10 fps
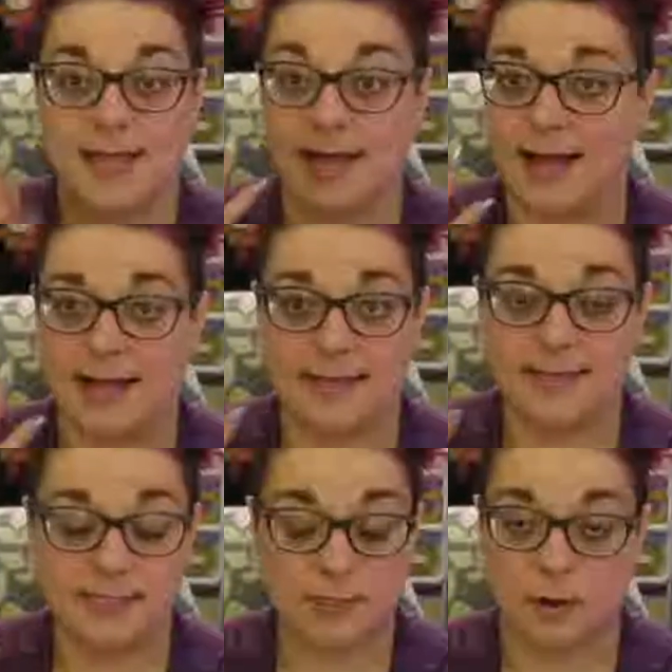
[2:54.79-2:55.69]

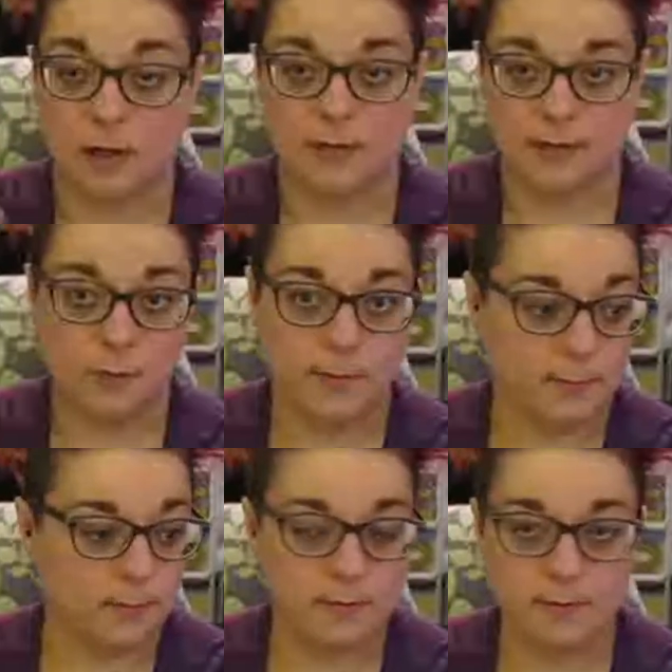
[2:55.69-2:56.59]
hi to all the new
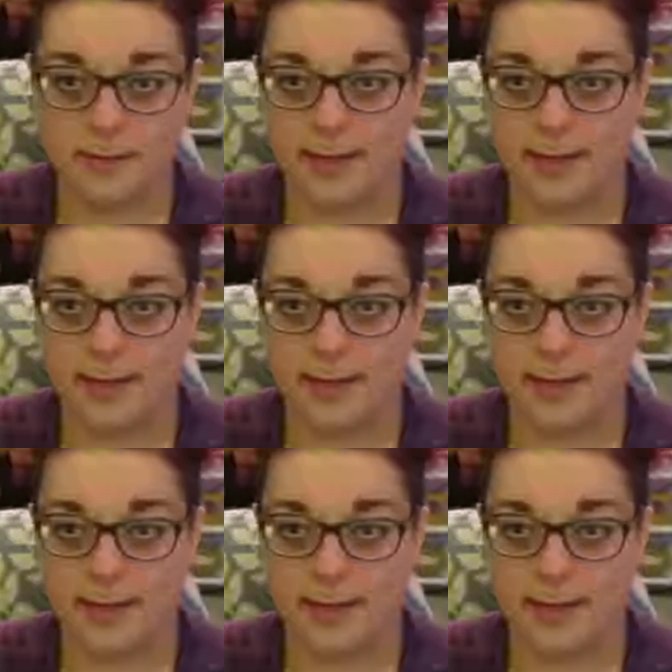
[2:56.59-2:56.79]
people